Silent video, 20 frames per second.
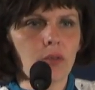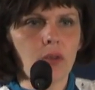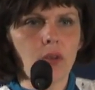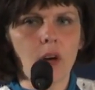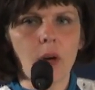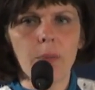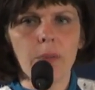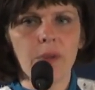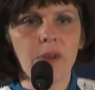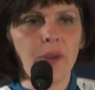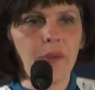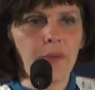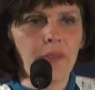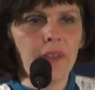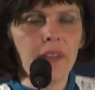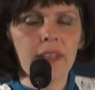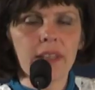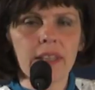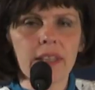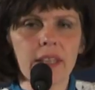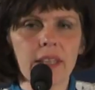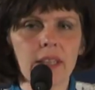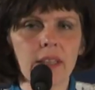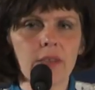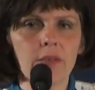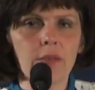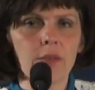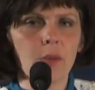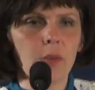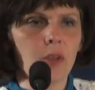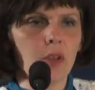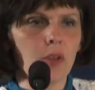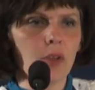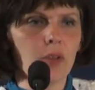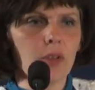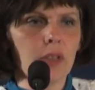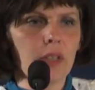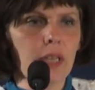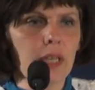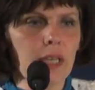cooperative thinking from the
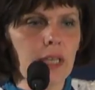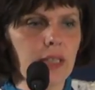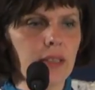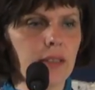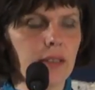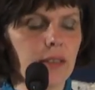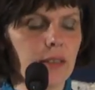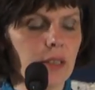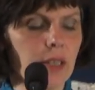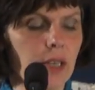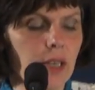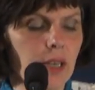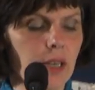old days.